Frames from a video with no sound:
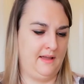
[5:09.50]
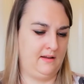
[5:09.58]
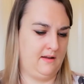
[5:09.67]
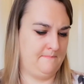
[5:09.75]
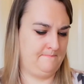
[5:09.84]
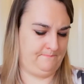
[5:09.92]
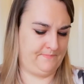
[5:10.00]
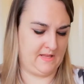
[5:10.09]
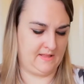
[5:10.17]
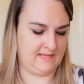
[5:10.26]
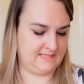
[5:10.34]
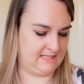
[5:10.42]
hang on.
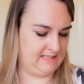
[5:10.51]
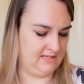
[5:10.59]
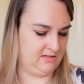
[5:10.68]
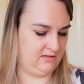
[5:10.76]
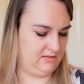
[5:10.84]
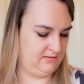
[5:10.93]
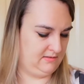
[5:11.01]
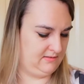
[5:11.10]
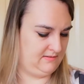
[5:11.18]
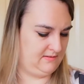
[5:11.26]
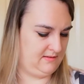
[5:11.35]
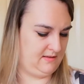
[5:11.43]
There's a little,
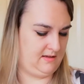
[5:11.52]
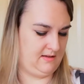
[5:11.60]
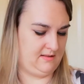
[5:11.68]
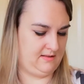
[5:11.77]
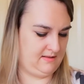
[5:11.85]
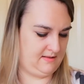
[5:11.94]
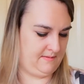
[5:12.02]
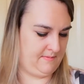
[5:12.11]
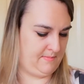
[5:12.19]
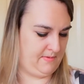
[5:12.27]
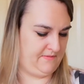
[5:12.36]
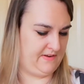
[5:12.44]
let
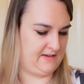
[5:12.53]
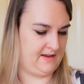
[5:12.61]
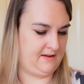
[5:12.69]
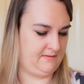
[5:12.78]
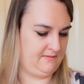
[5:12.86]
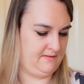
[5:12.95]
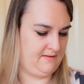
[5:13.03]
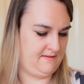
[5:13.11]
me move it down.